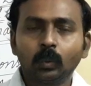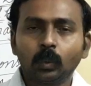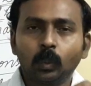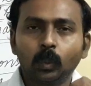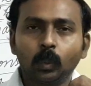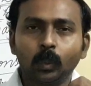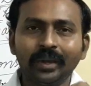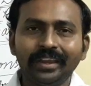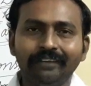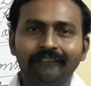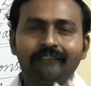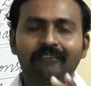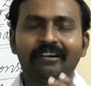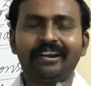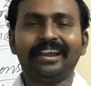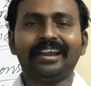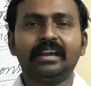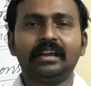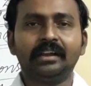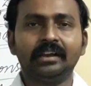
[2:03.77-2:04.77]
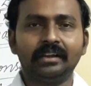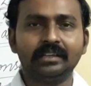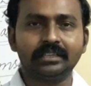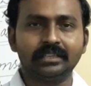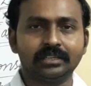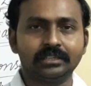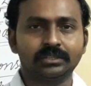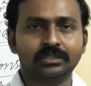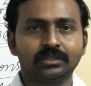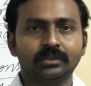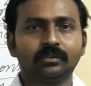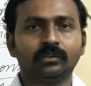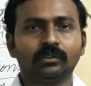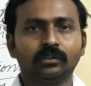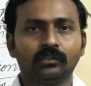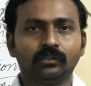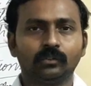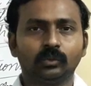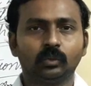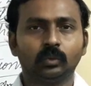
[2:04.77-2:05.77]
We rag others.
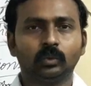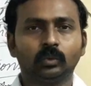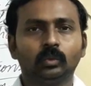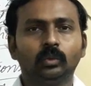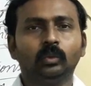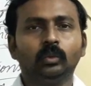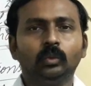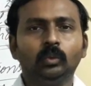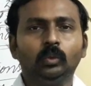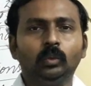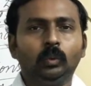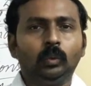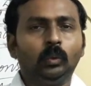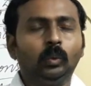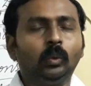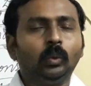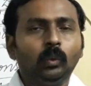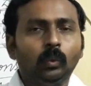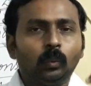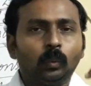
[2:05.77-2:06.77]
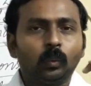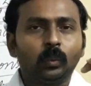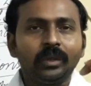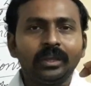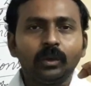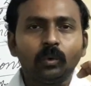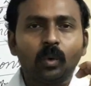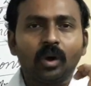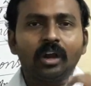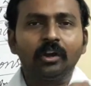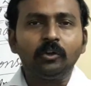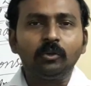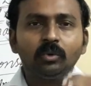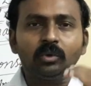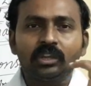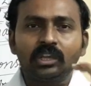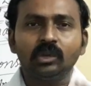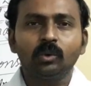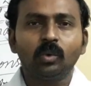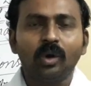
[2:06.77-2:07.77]
We want to
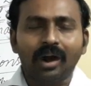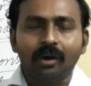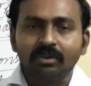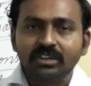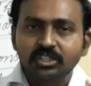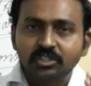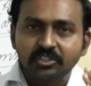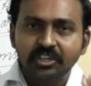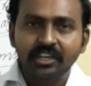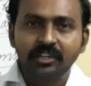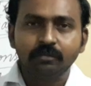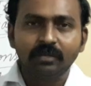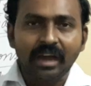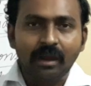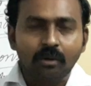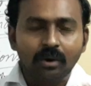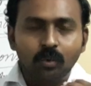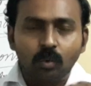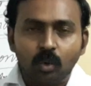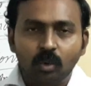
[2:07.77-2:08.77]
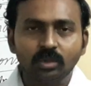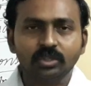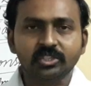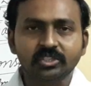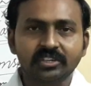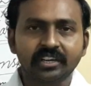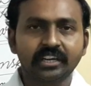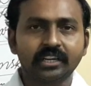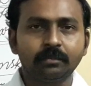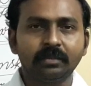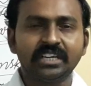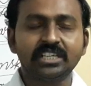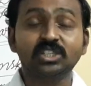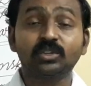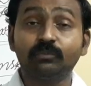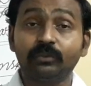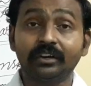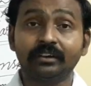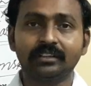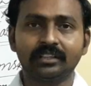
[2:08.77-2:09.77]
give our own statements
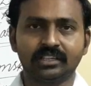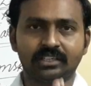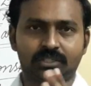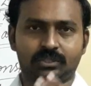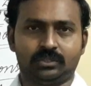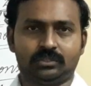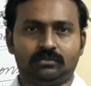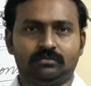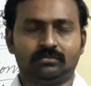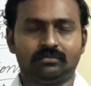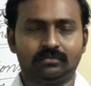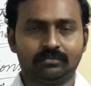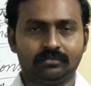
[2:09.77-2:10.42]
for others.